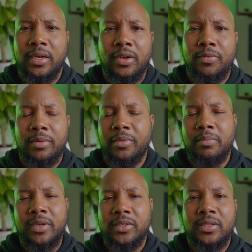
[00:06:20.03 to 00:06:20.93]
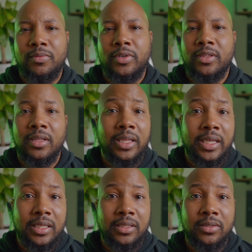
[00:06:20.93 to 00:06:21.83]
I don't want to be messing with the
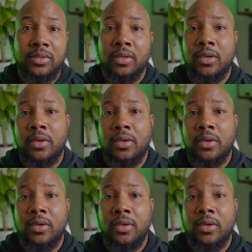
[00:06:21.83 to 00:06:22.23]
lens